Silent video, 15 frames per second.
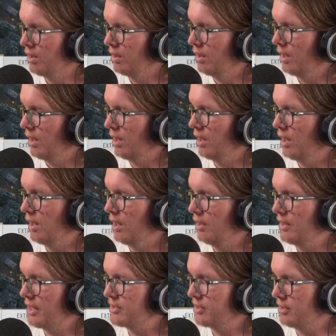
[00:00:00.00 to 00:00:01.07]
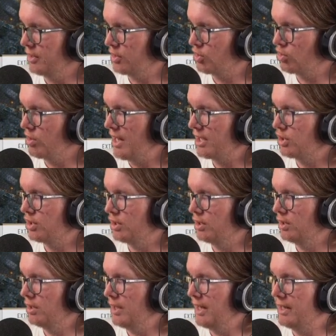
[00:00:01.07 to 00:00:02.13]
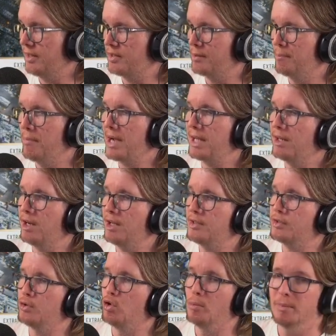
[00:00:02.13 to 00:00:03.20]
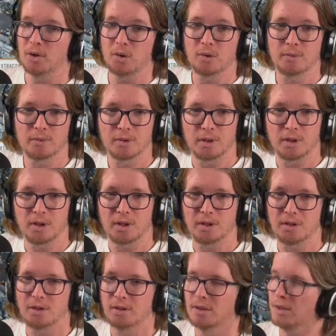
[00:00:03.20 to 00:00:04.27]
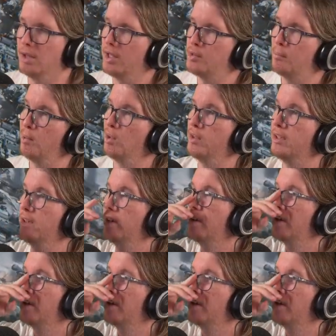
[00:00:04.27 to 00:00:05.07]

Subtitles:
That's an extraction and it's a mechanized sawmill. Let's build it.